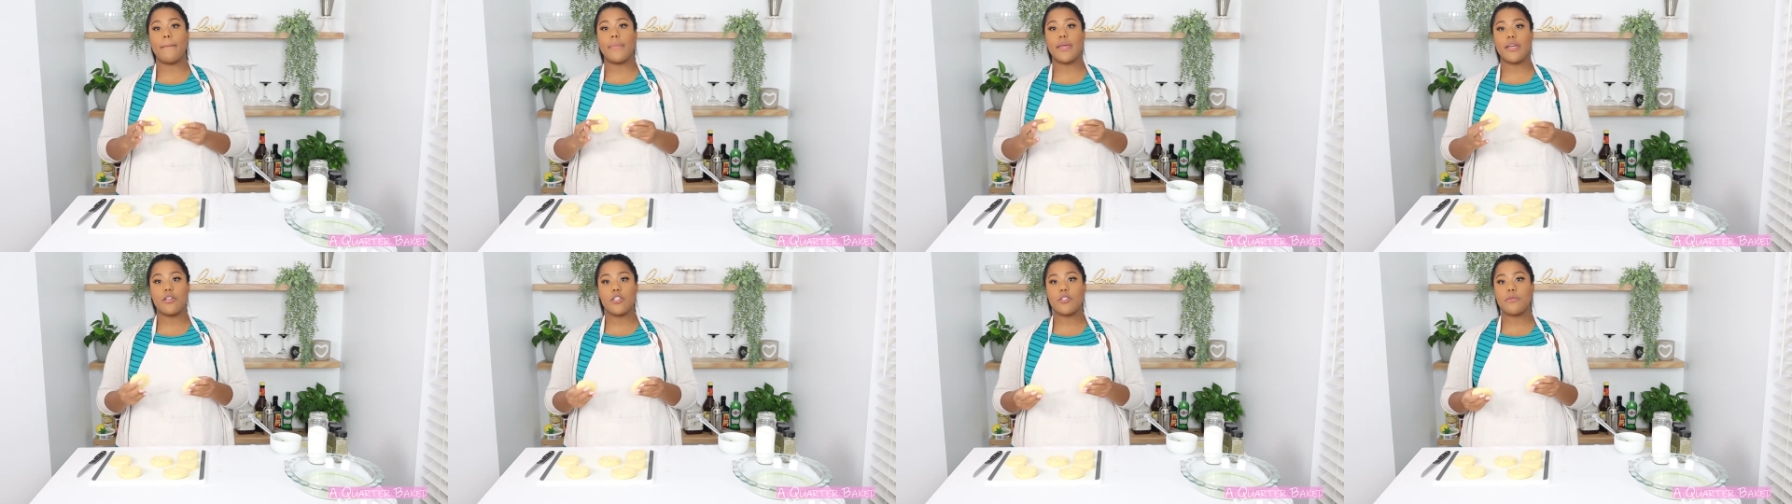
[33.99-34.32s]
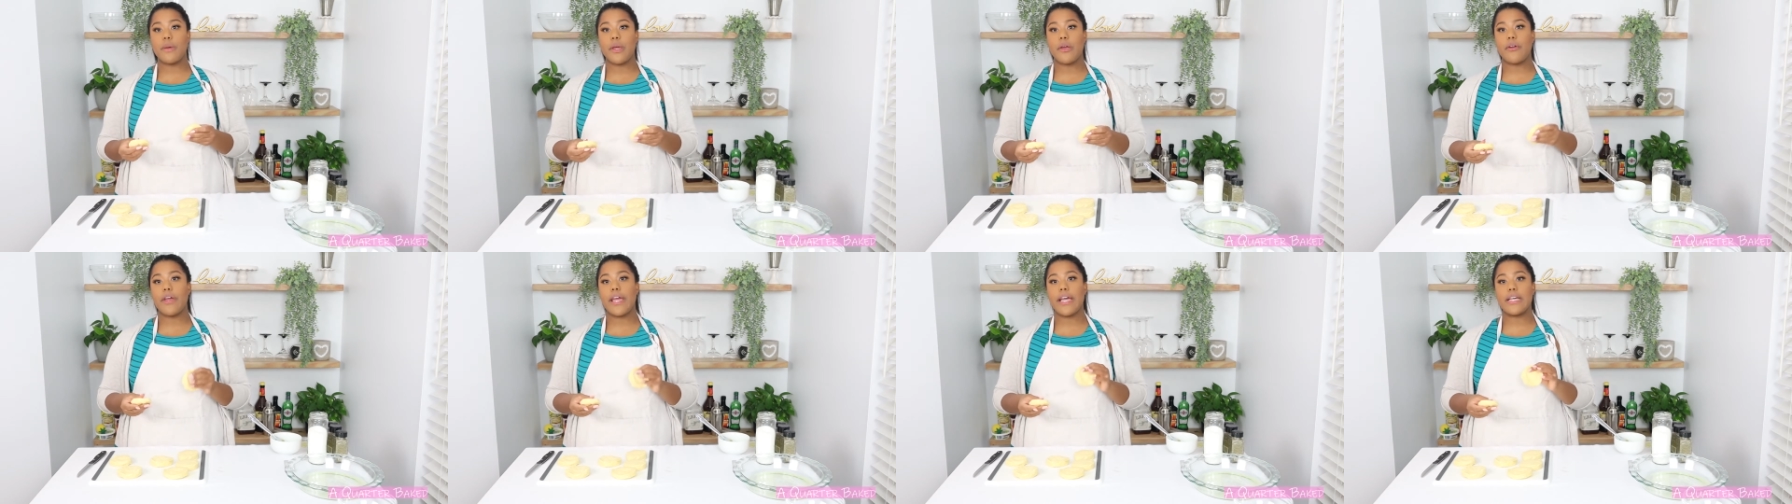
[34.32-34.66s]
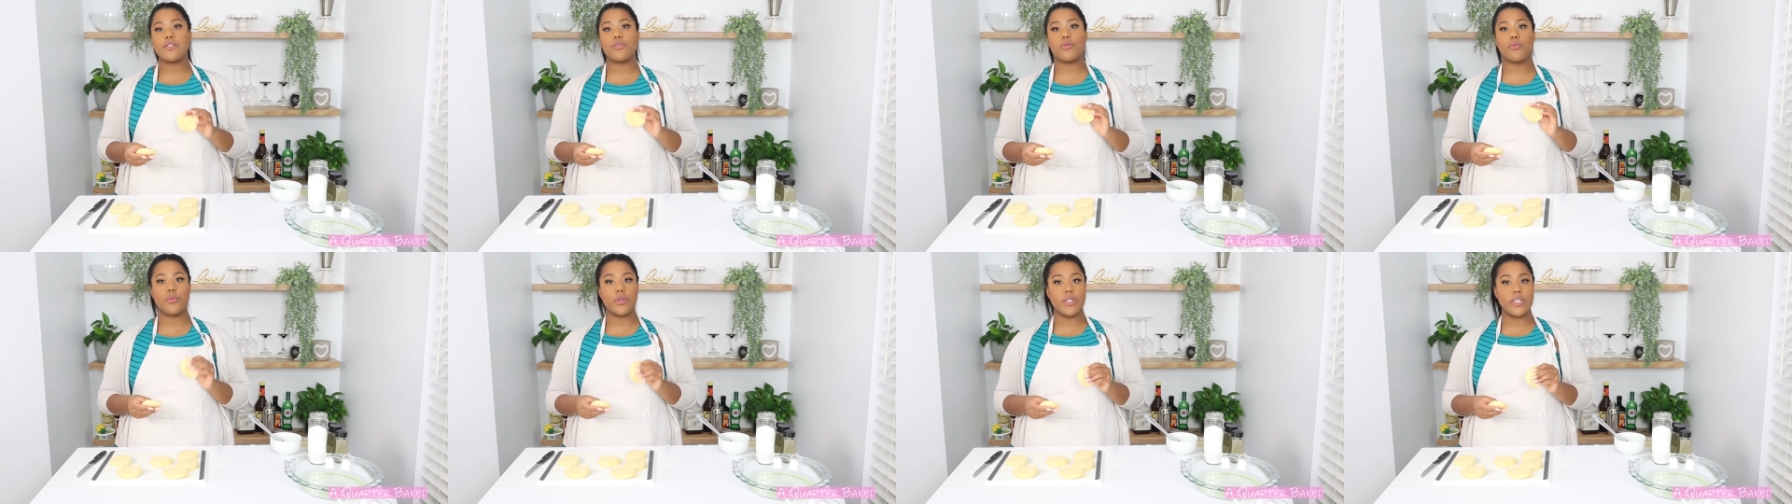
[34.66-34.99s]
Pillsbury
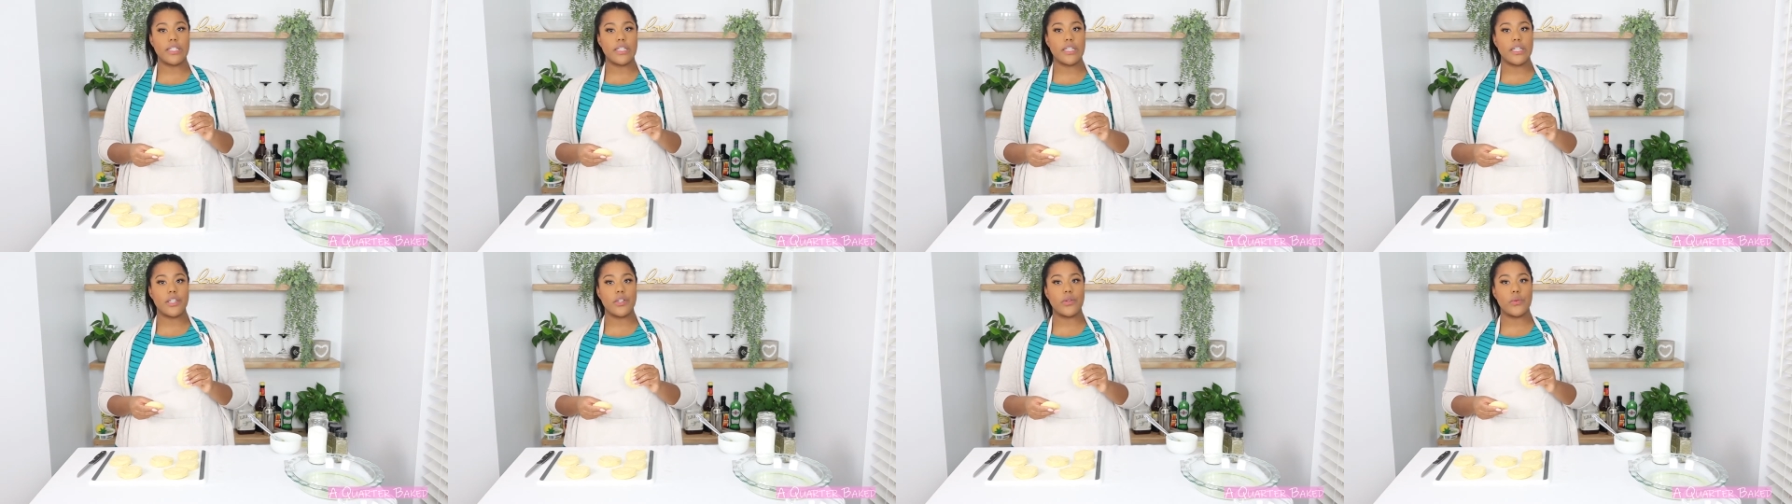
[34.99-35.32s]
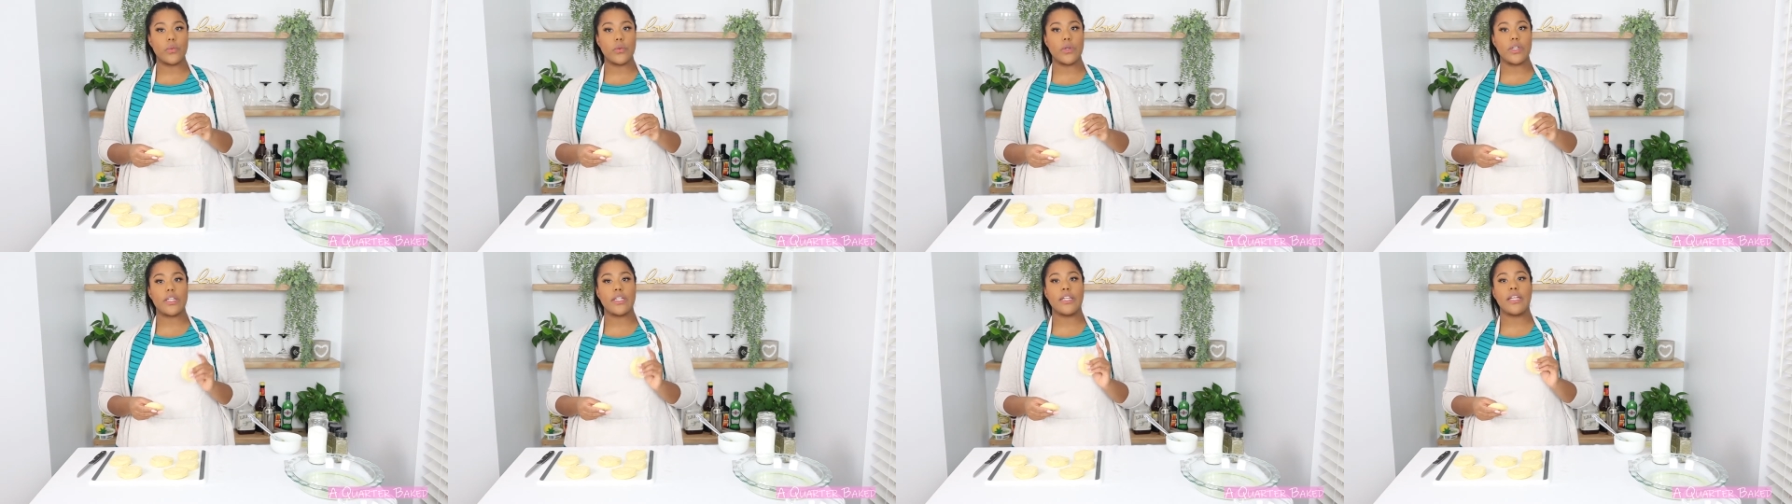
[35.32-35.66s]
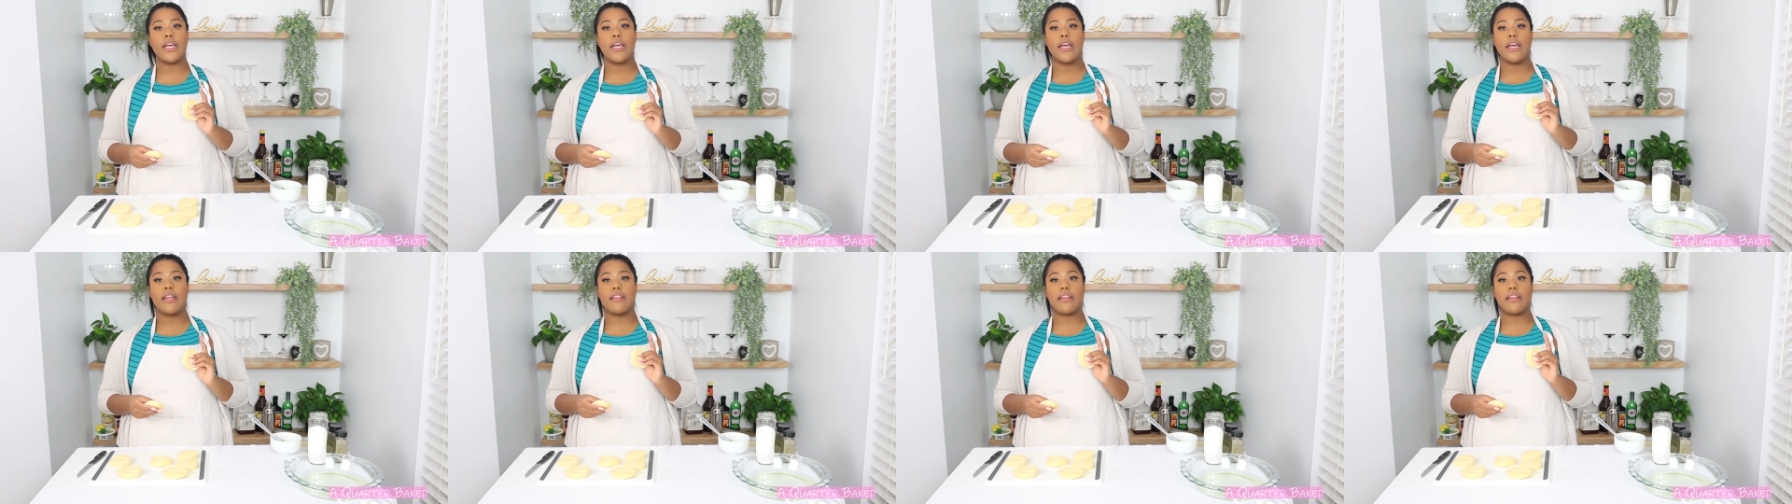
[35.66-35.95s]
has a really good one